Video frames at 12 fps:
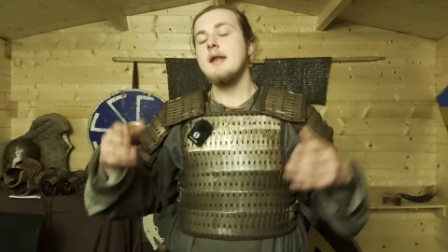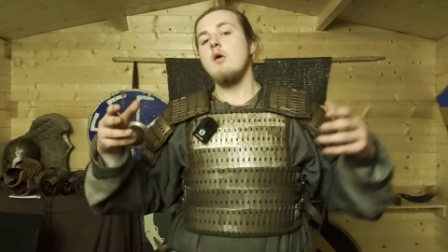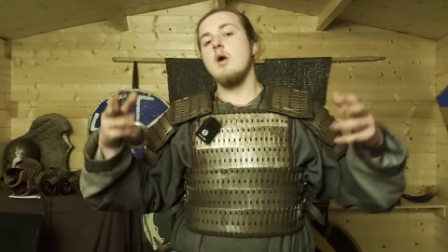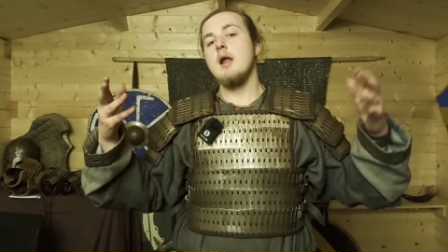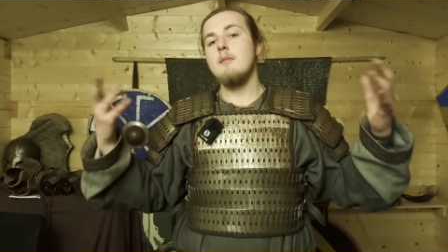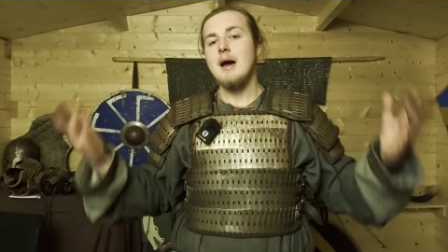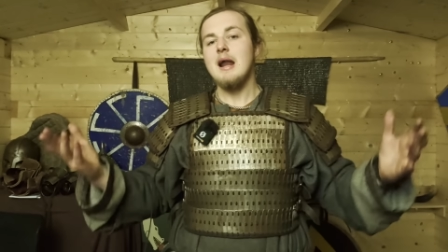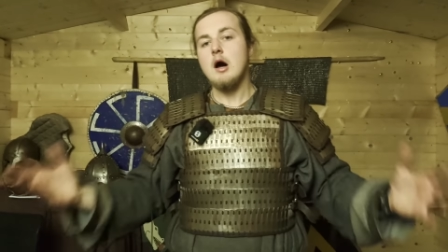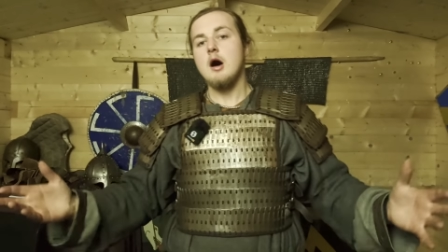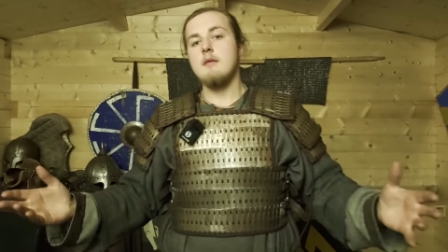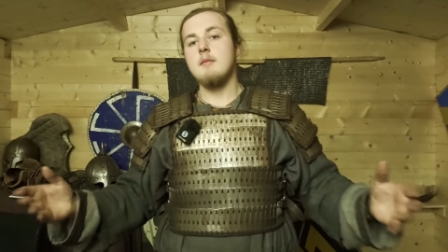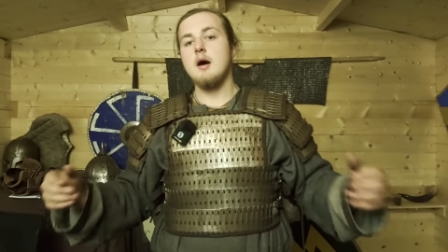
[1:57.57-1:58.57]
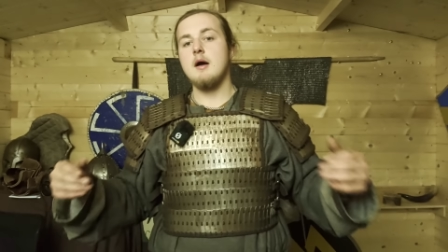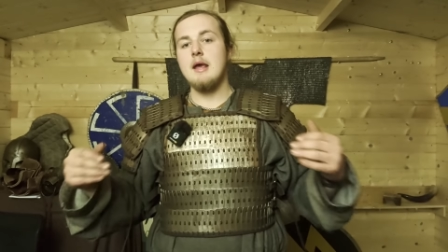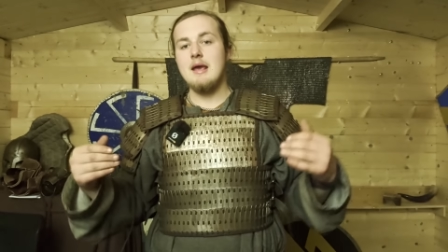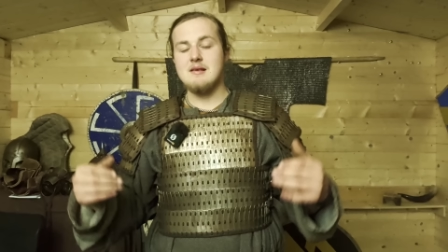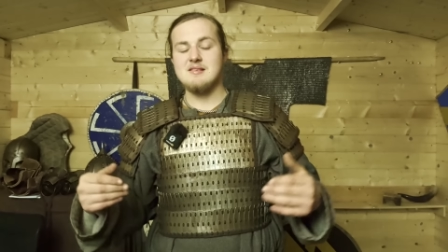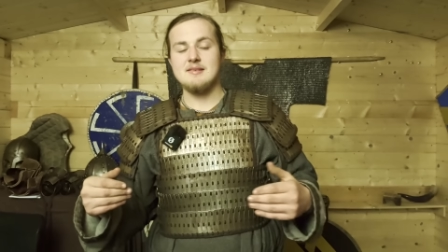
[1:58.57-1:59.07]
Now a Lamellar armor
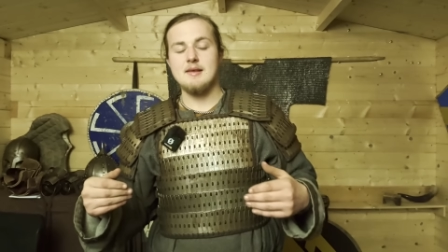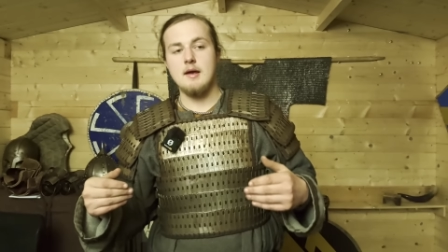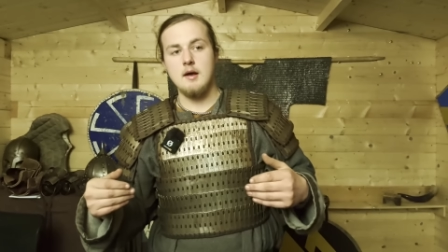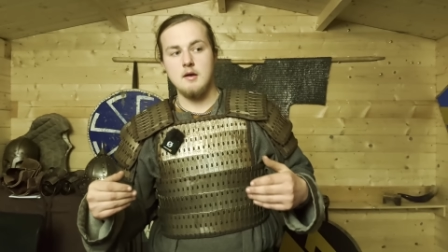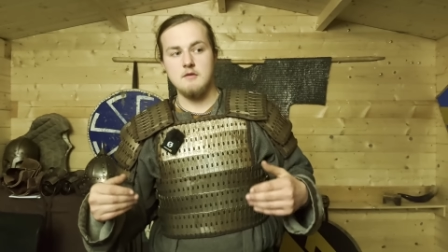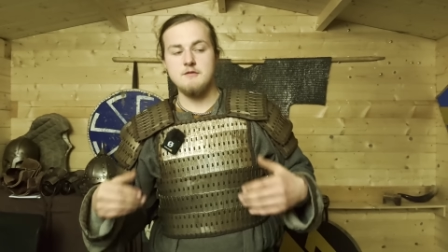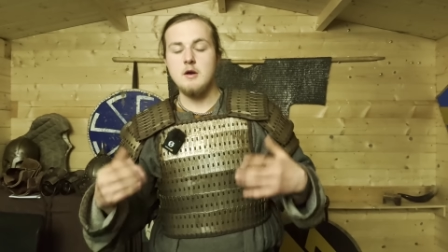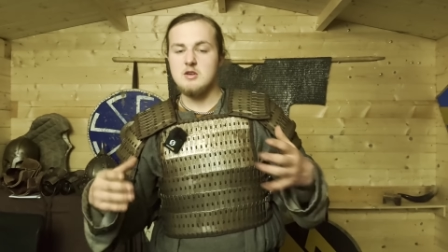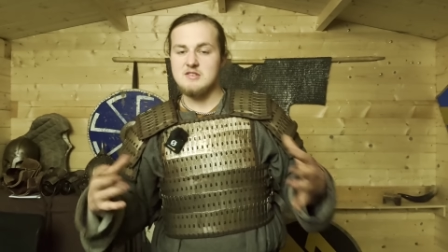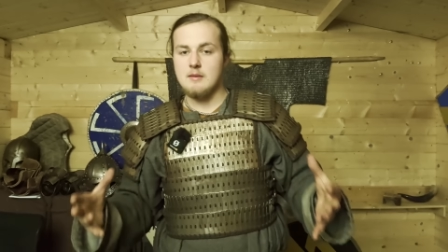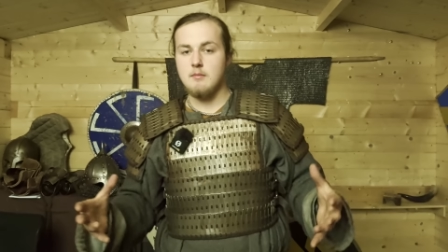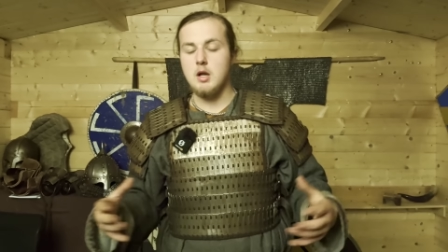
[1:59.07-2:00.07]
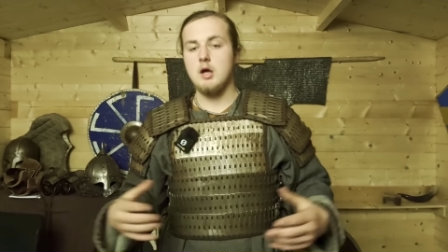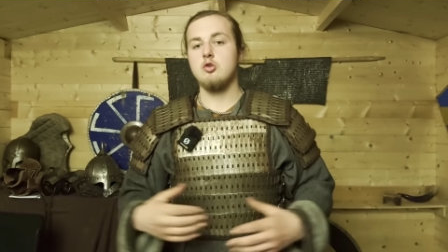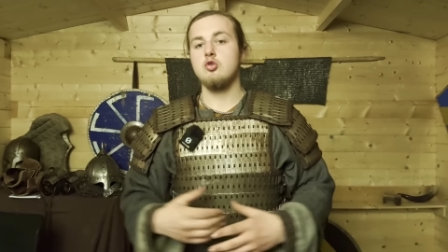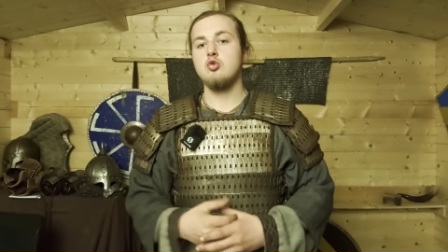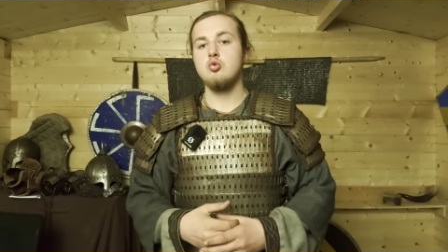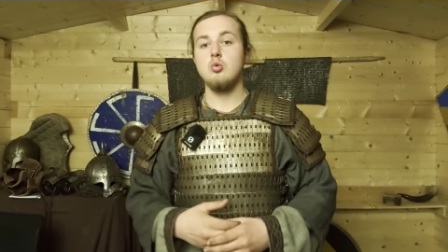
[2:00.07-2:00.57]
is very similar
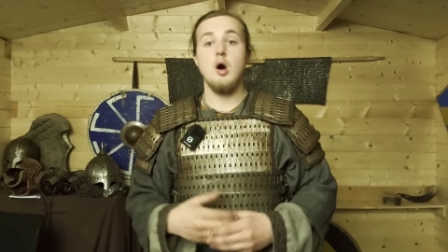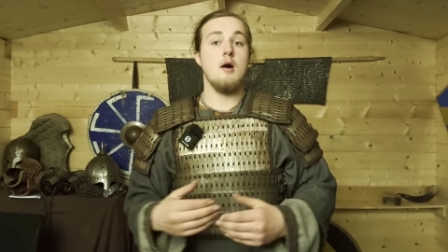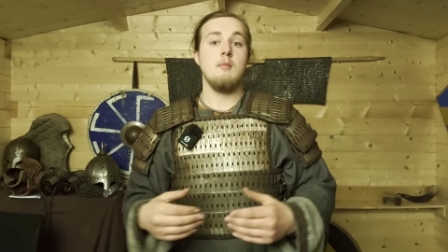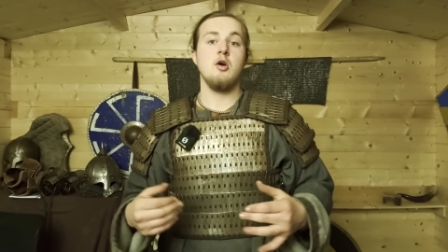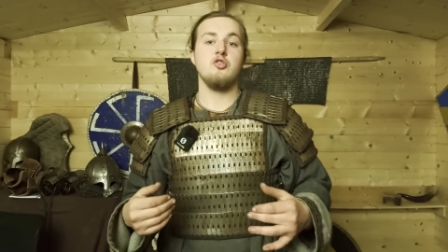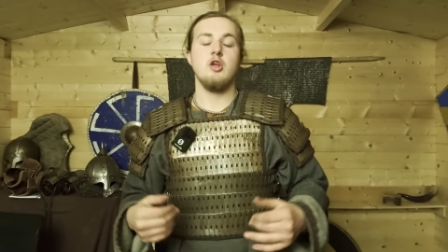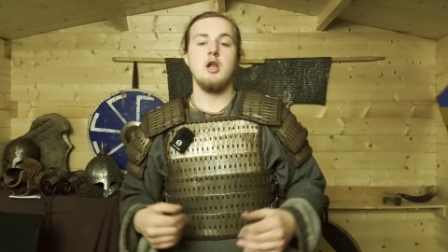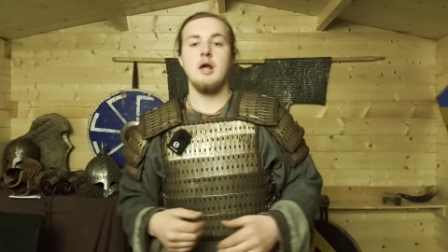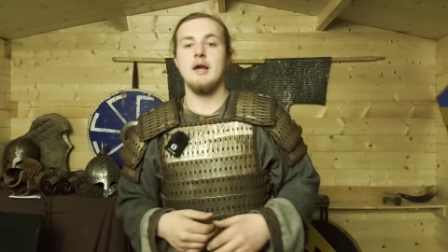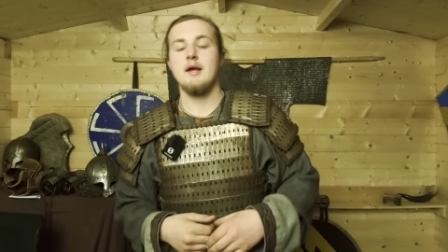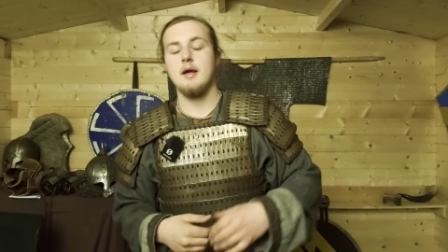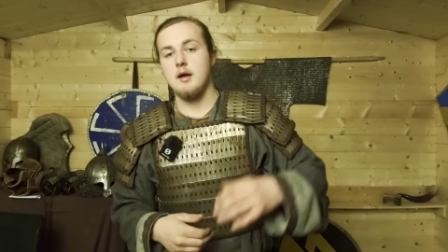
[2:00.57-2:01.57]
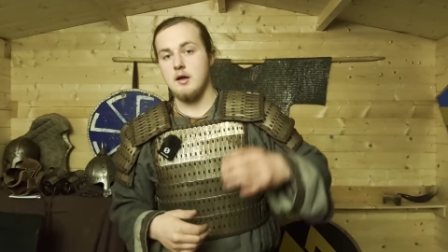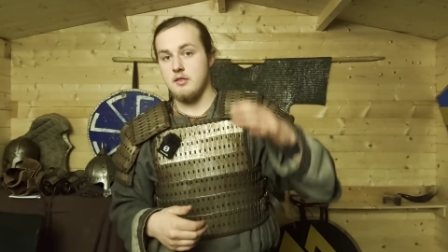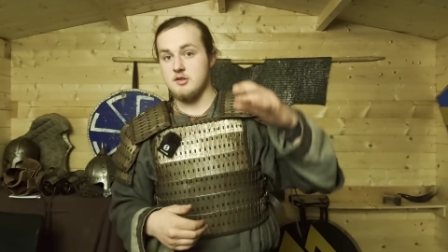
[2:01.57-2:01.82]
to armors like the